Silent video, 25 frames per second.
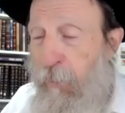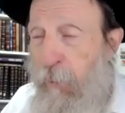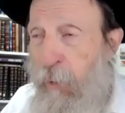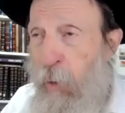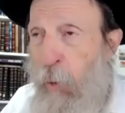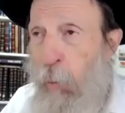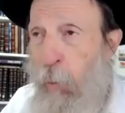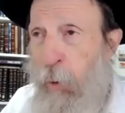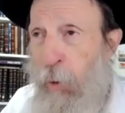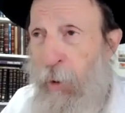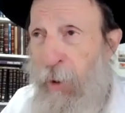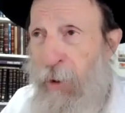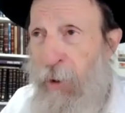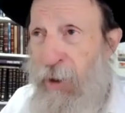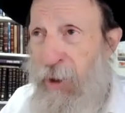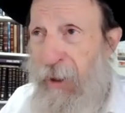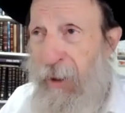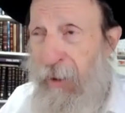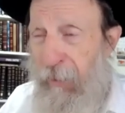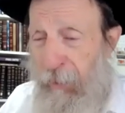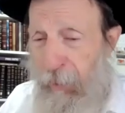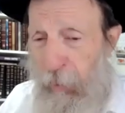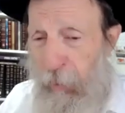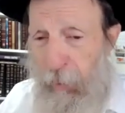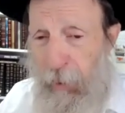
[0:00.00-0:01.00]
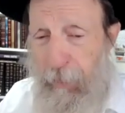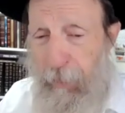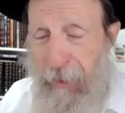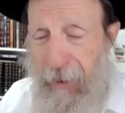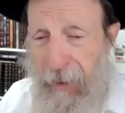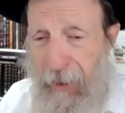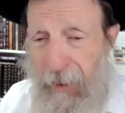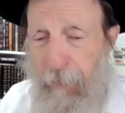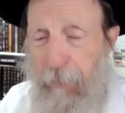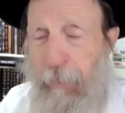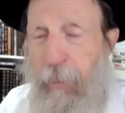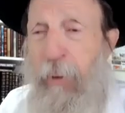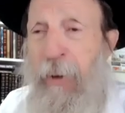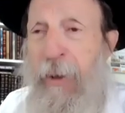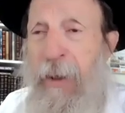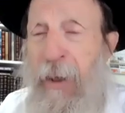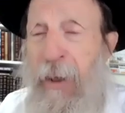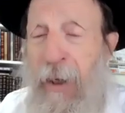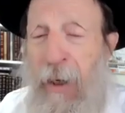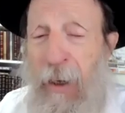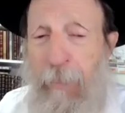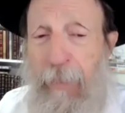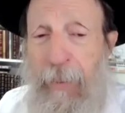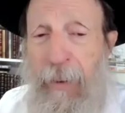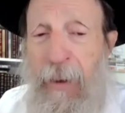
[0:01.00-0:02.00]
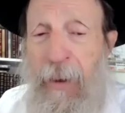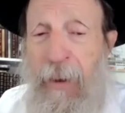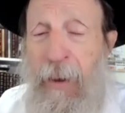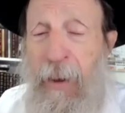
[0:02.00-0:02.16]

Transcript: Lord Nasich of the Rebbe, and I'm putting up,